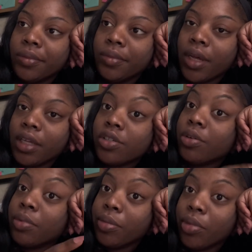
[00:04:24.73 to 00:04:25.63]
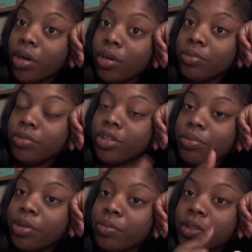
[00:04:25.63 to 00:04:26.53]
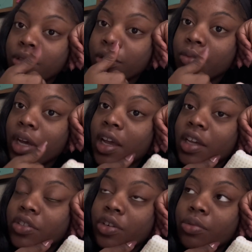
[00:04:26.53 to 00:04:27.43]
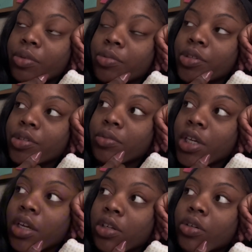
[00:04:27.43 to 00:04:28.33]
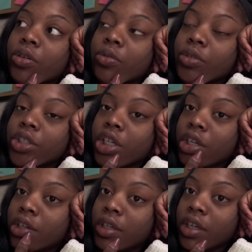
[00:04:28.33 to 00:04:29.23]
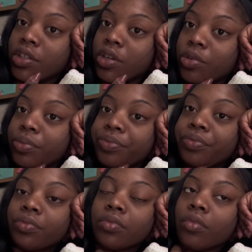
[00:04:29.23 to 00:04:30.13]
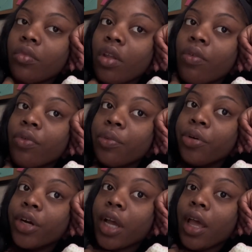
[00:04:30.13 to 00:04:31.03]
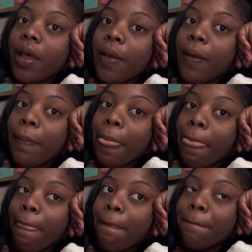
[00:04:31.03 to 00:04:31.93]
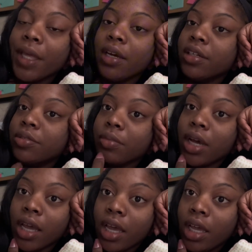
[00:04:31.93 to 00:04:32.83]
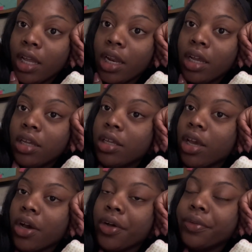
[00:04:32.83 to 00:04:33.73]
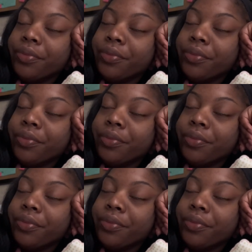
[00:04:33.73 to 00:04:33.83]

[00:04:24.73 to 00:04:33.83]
I told my mom to bring me some. I asked her to bring me some Tylenol when she gets home from work, because my head, y'all,